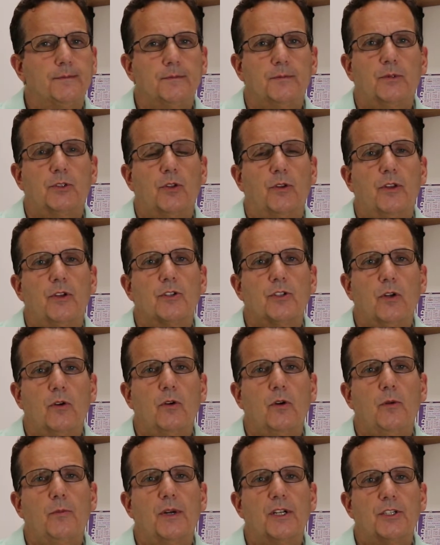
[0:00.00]
So there's a
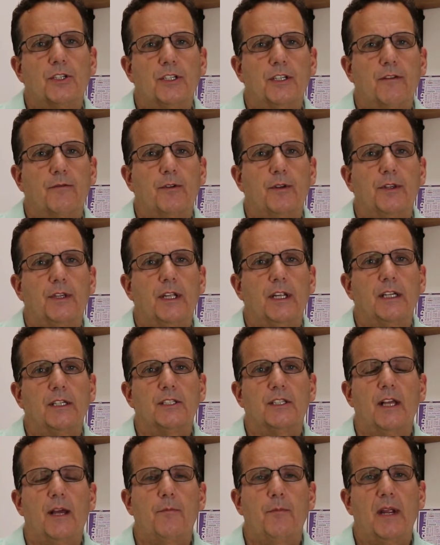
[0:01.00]
whole bunch of different
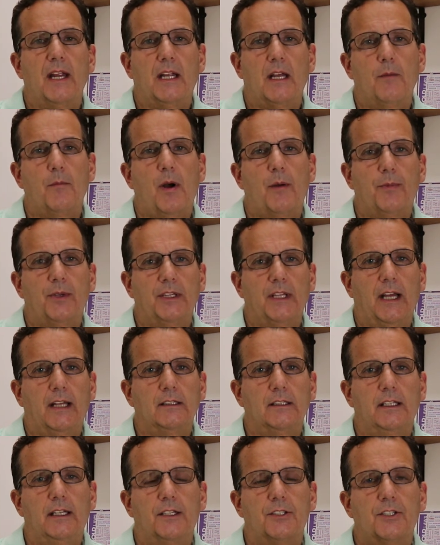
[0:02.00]
things that may come up on that
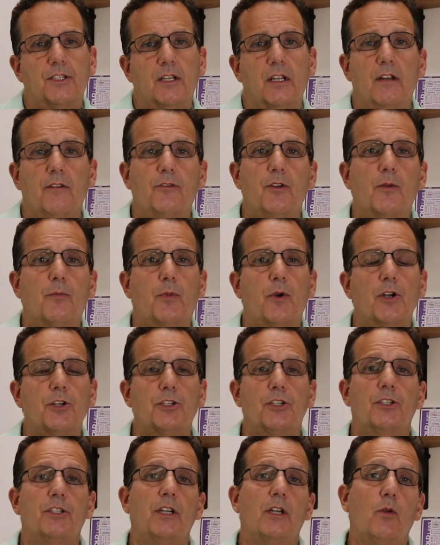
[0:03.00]
list. If you're
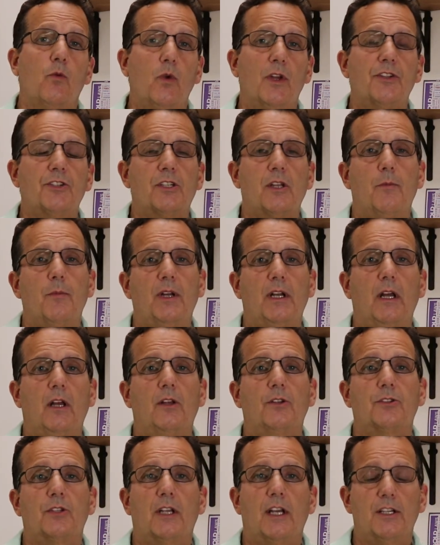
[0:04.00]
purchasing with someone
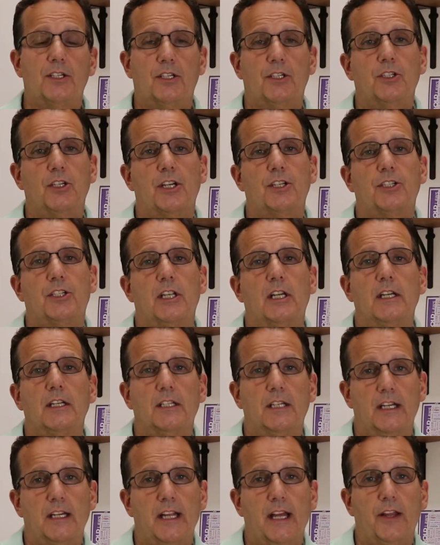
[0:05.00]
else, I suggest sitting
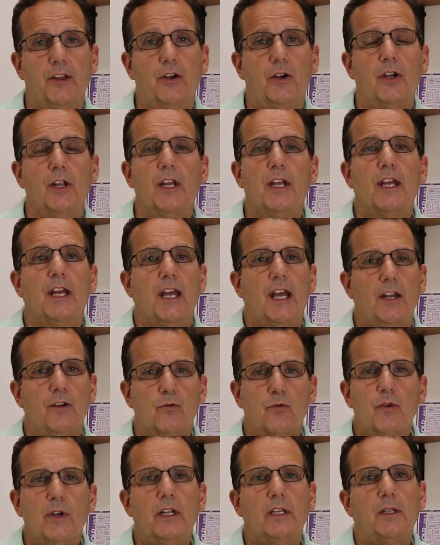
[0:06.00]
together
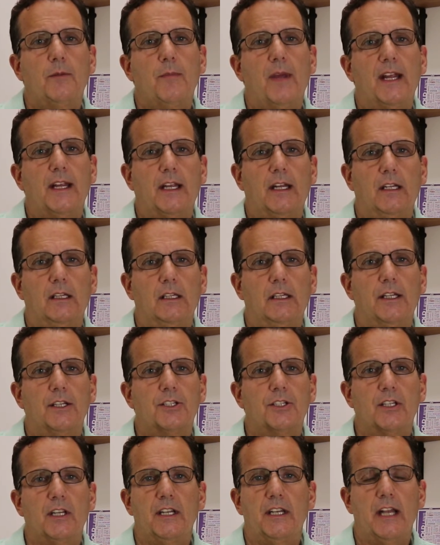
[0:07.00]
and really making a
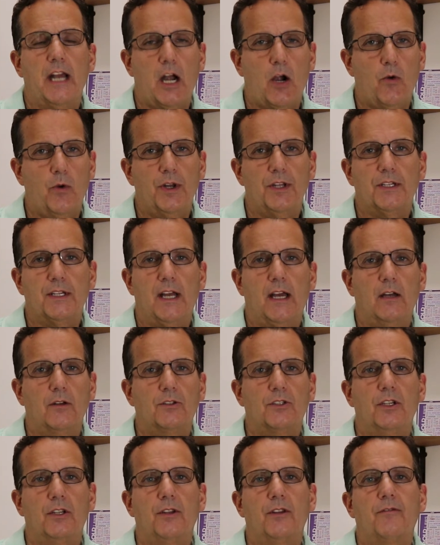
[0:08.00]
list and narrowing it
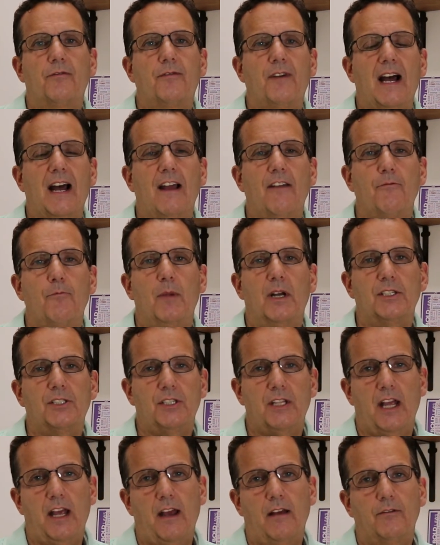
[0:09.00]
down to the 5
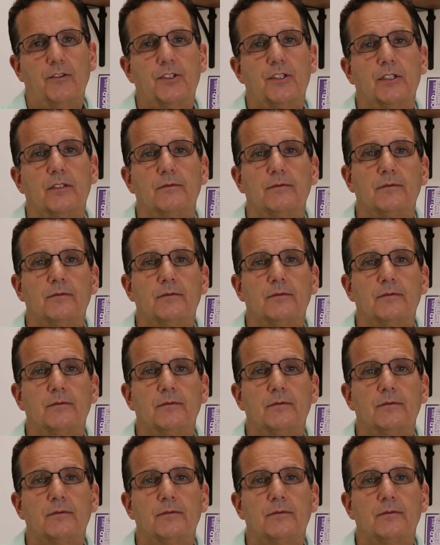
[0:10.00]
must-haves.